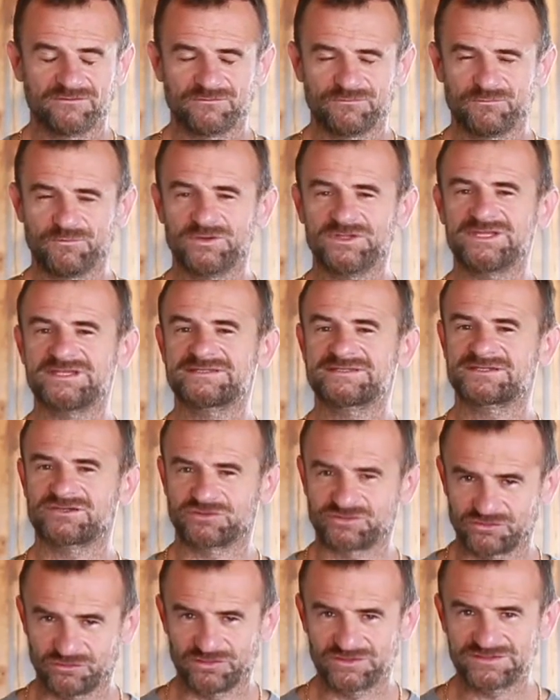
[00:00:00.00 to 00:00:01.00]
what does
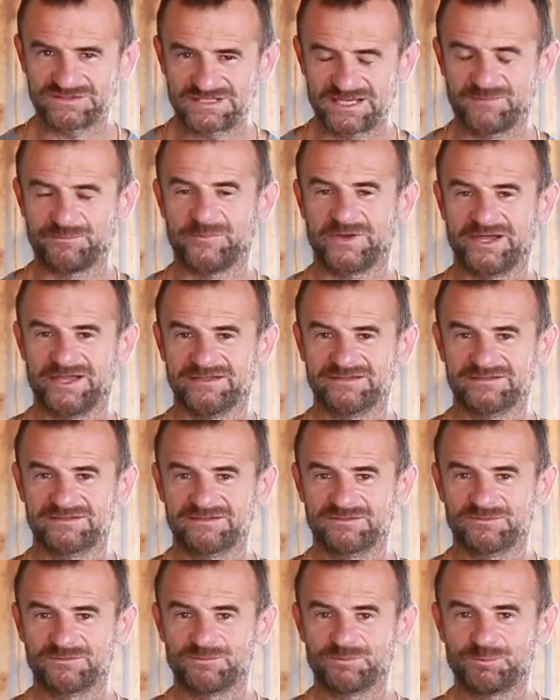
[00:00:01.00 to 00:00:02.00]
cross our mind?
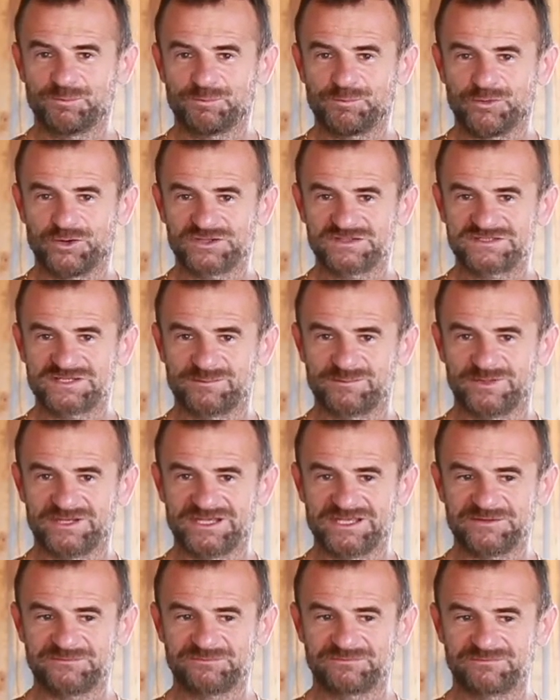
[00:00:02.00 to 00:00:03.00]

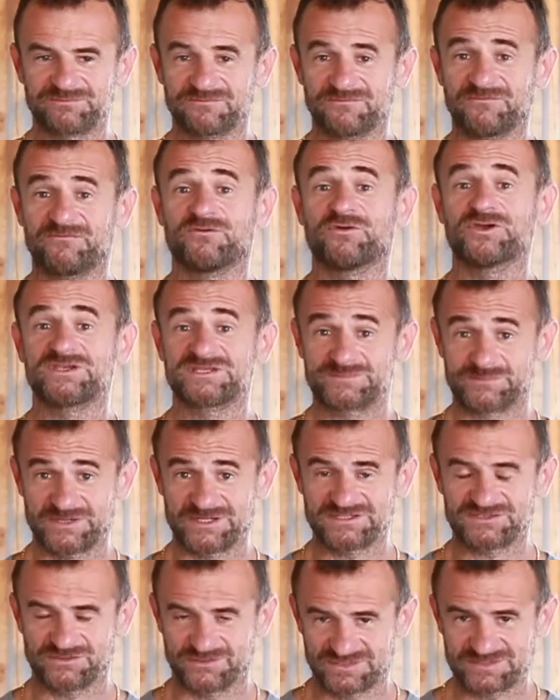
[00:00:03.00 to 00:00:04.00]
Possibly, for
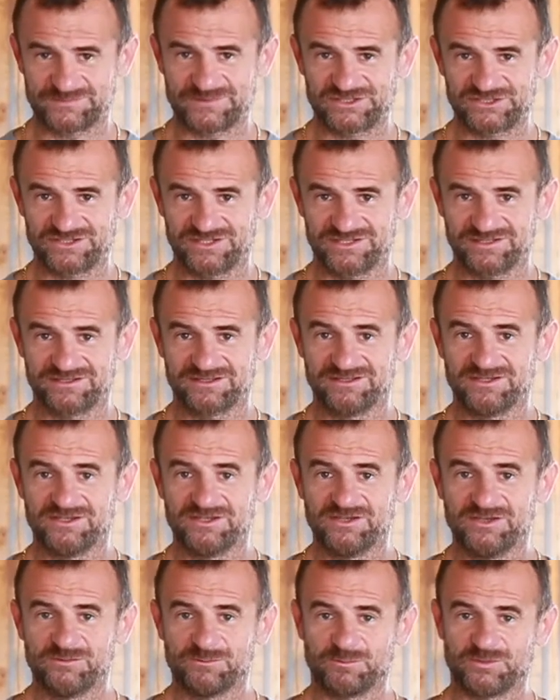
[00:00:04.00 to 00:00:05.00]
espresso especially,
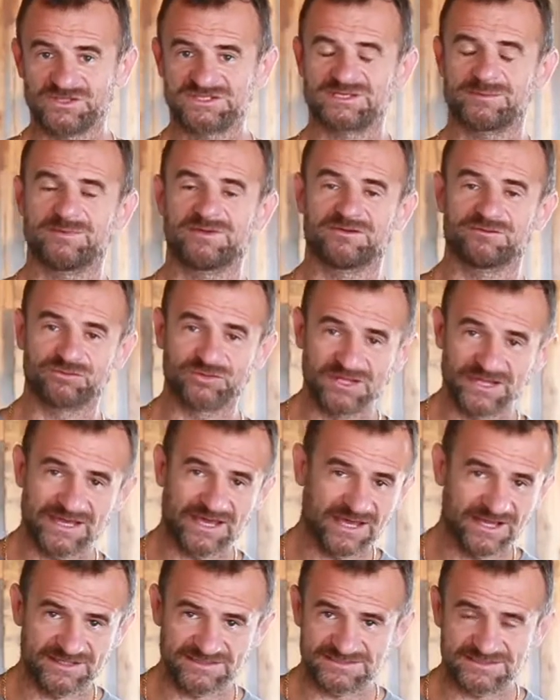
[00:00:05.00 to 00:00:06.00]
possibly really
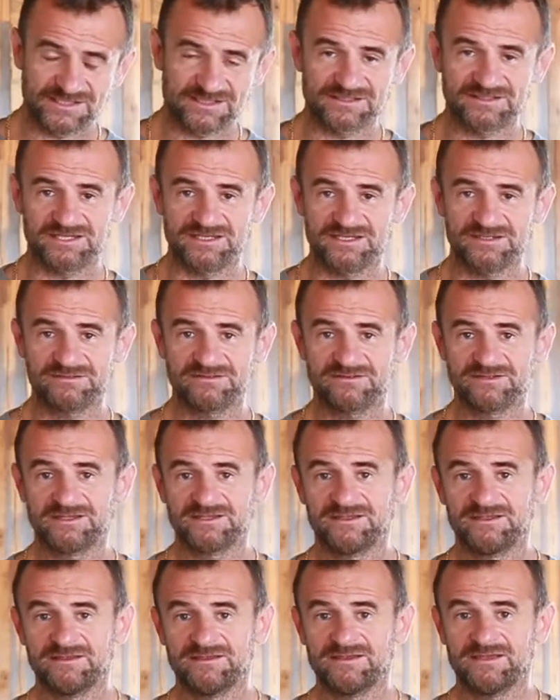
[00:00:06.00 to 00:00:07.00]
high acidity
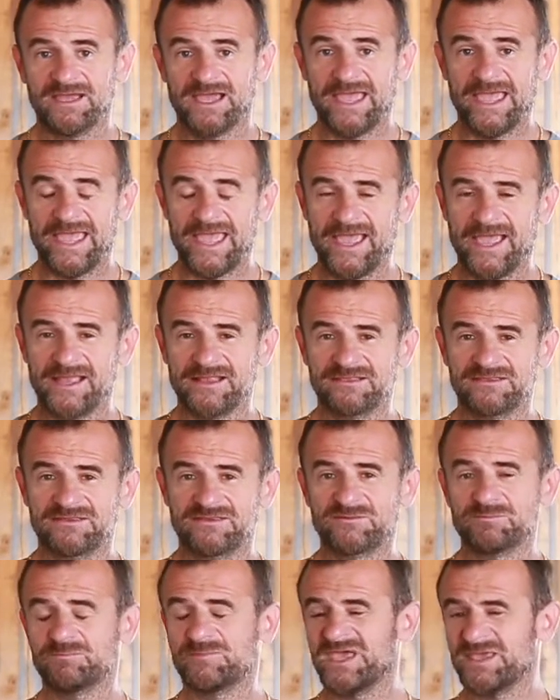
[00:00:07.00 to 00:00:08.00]
and
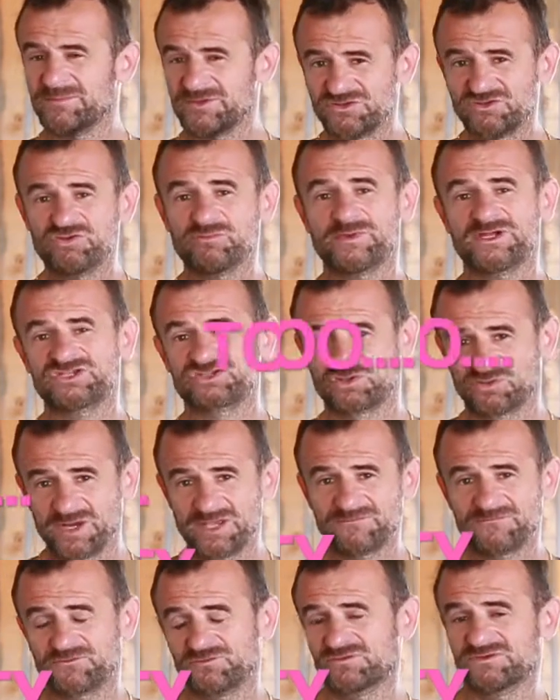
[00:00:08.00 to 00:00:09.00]
maybe too much
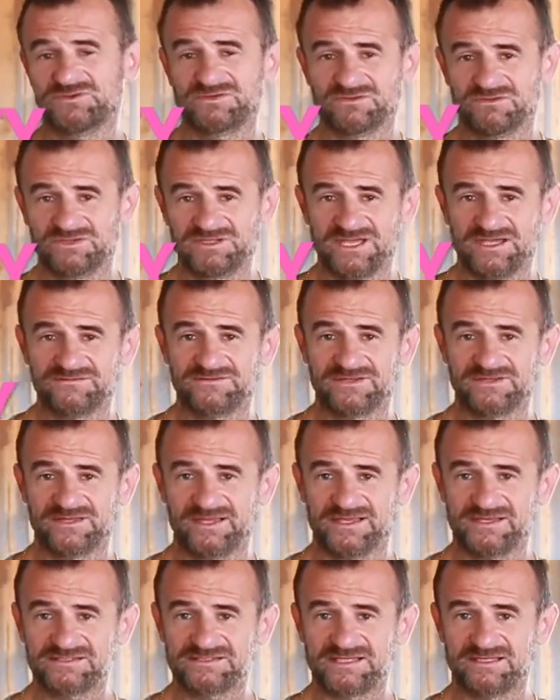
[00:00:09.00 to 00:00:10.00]
grapefruit on the
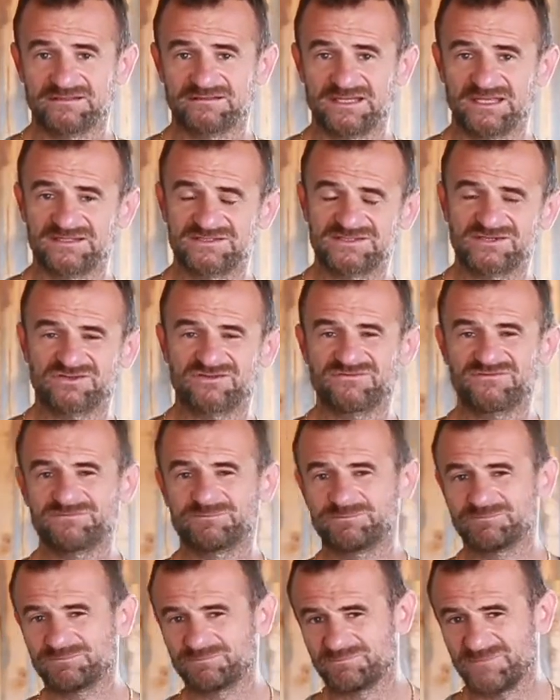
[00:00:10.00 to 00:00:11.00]
aftertaste, and sort of
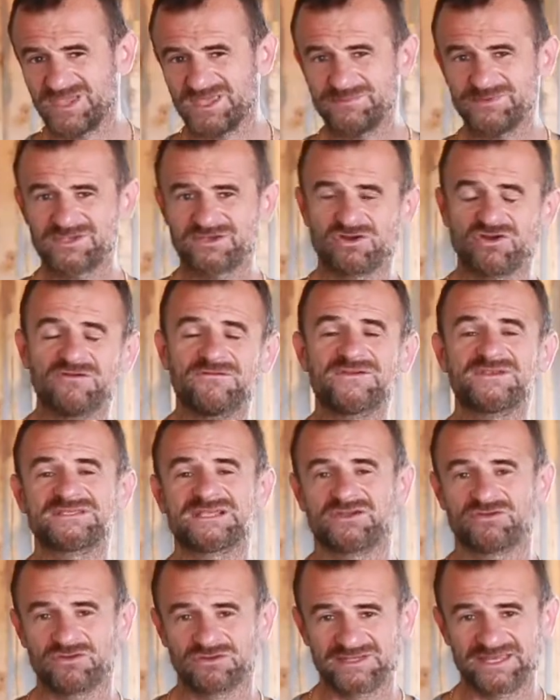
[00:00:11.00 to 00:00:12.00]
maybe coffees
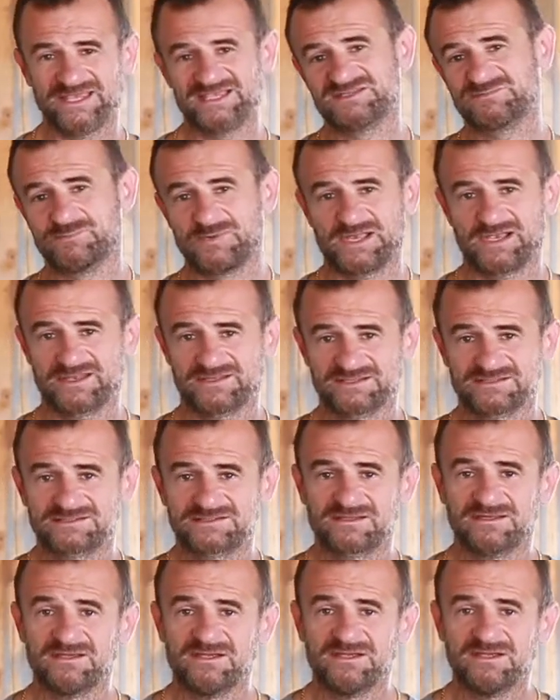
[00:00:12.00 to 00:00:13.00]
are not as balanced
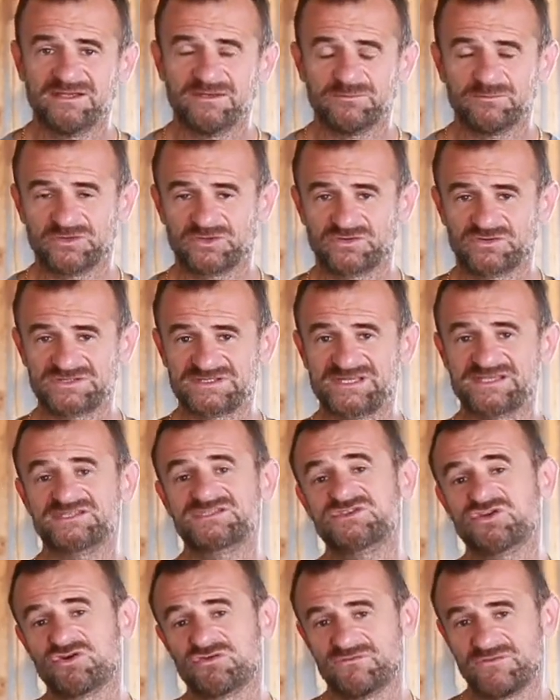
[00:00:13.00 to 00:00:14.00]
because they're
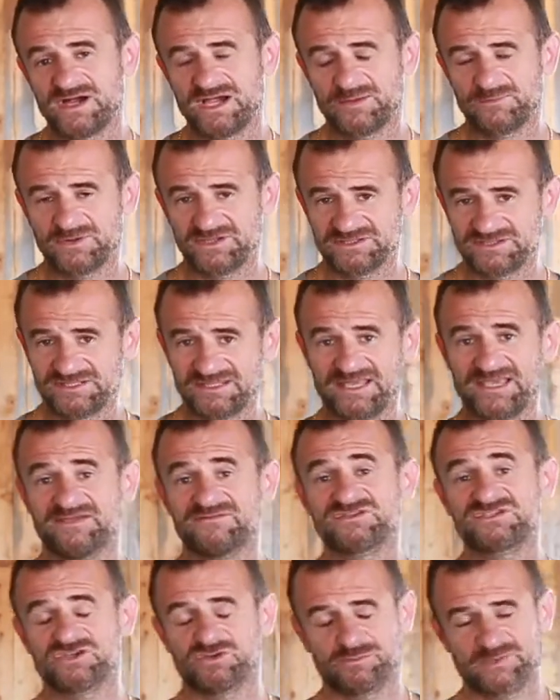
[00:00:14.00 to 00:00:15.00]
so vibrant and they
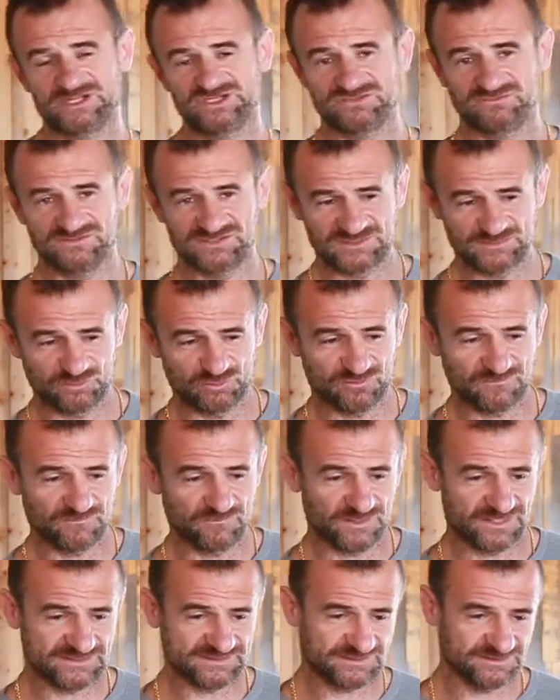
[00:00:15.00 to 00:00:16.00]
have so much of this
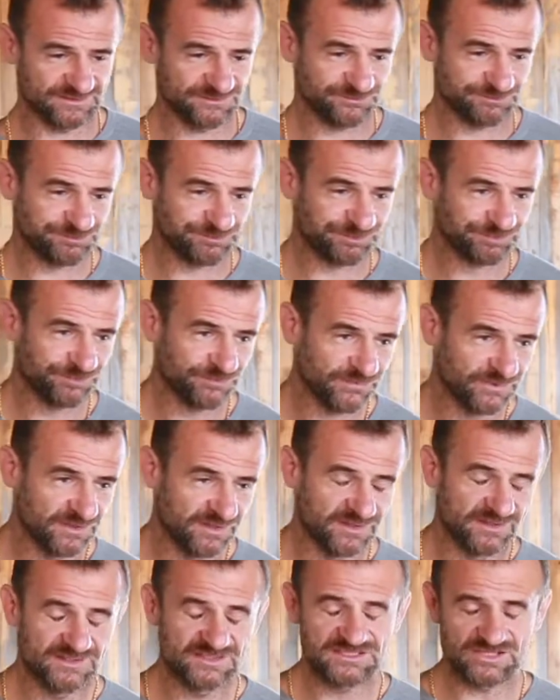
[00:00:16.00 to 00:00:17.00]
beautiful acid.
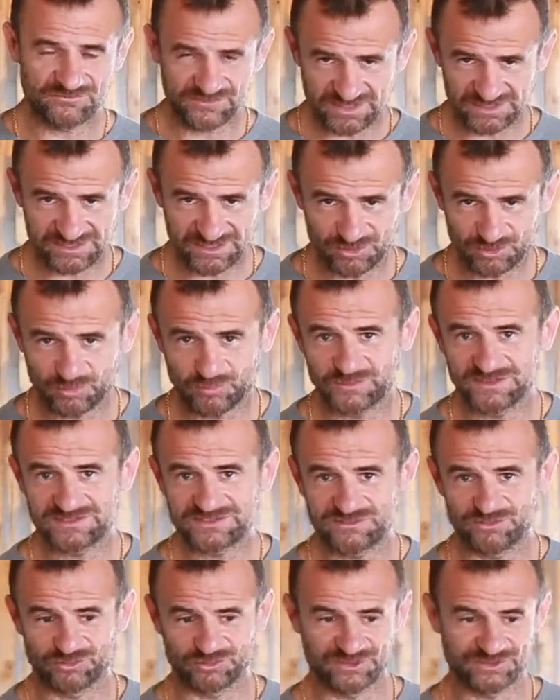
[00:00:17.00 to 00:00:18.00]
So I want to tell you a quick
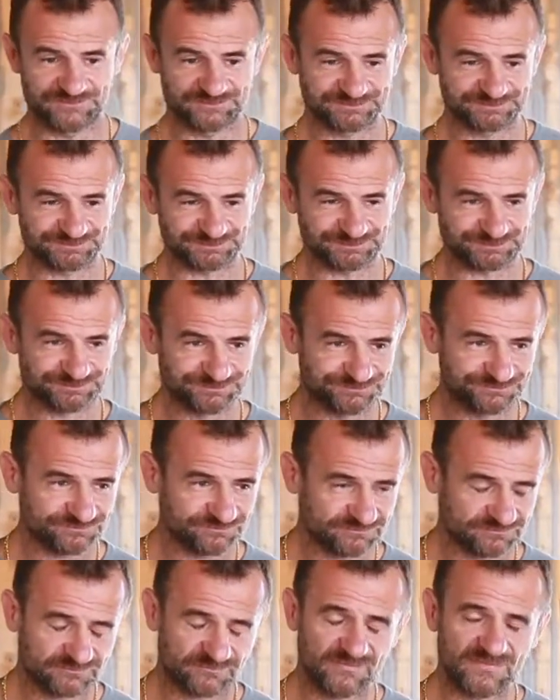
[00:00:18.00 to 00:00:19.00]
story.
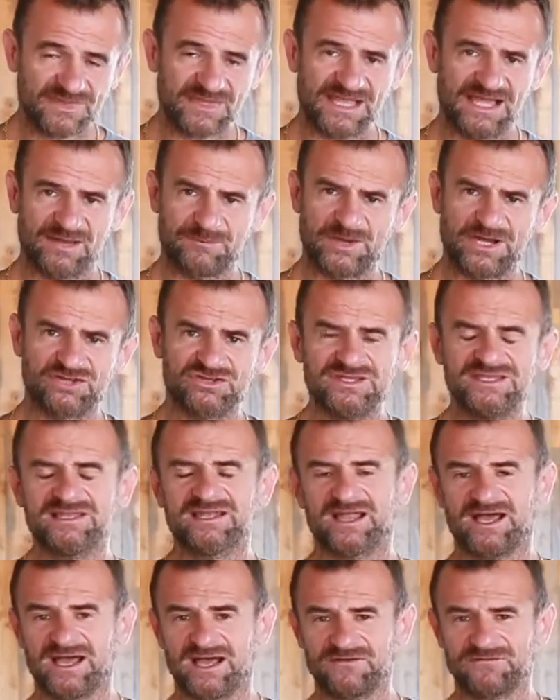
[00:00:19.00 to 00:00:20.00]
About a year
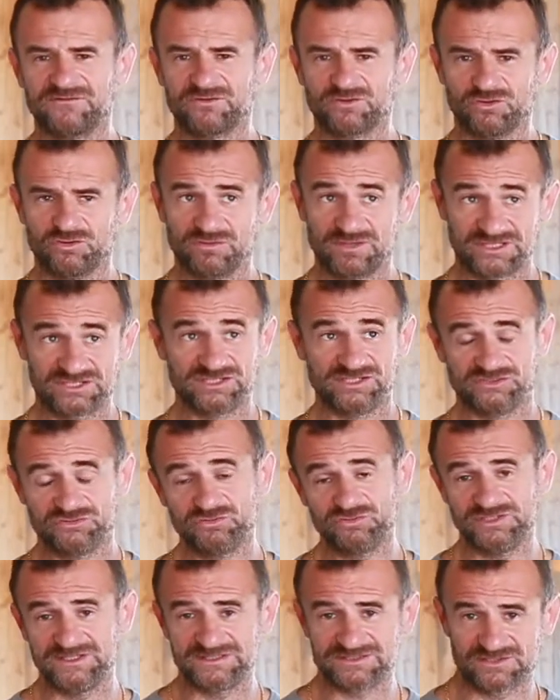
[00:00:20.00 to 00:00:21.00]
and a half ago, actually
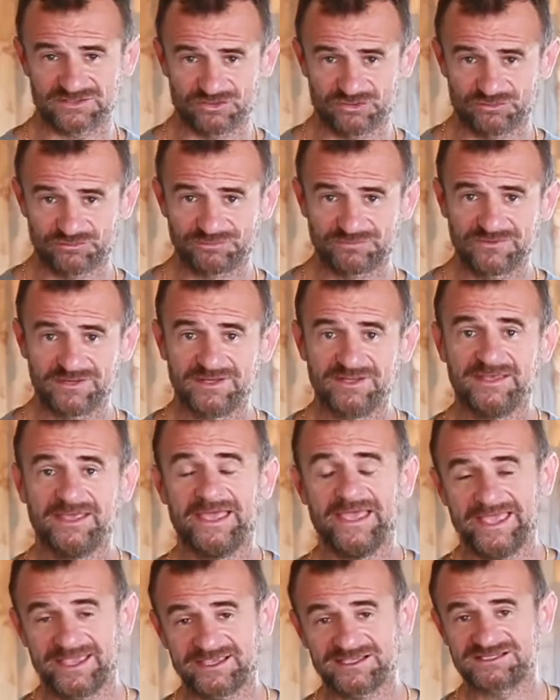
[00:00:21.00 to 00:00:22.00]
2 years ago,
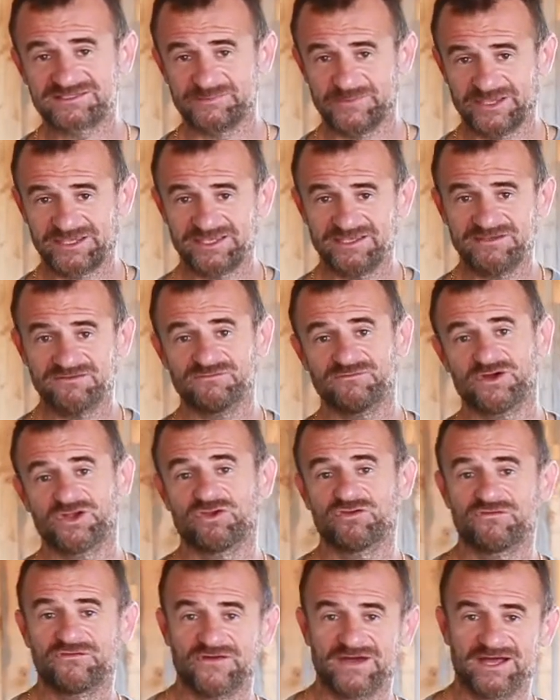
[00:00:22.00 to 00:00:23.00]
Angus Mackey, one
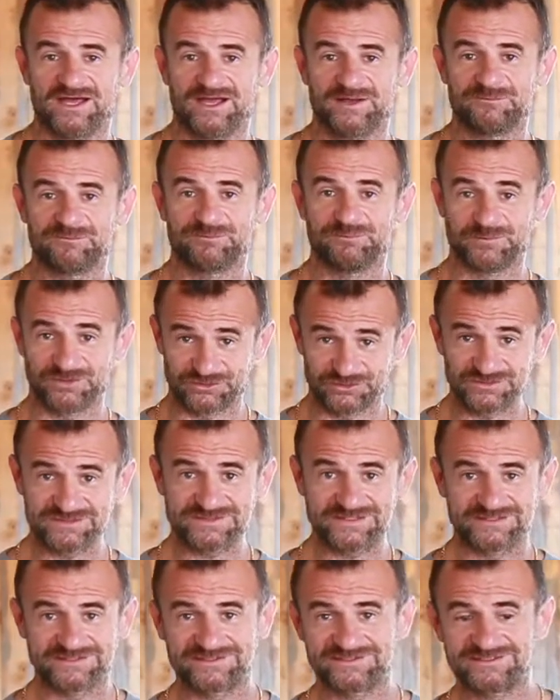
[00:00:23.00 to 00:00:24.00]
of our
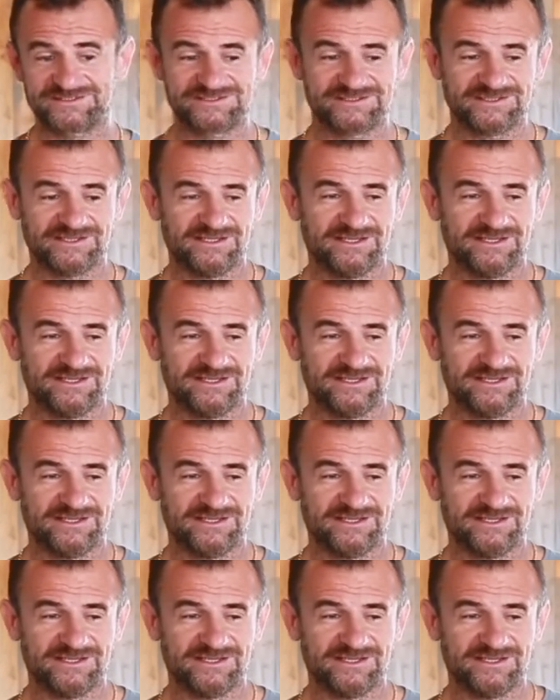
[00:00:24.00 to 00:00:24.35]
baristas,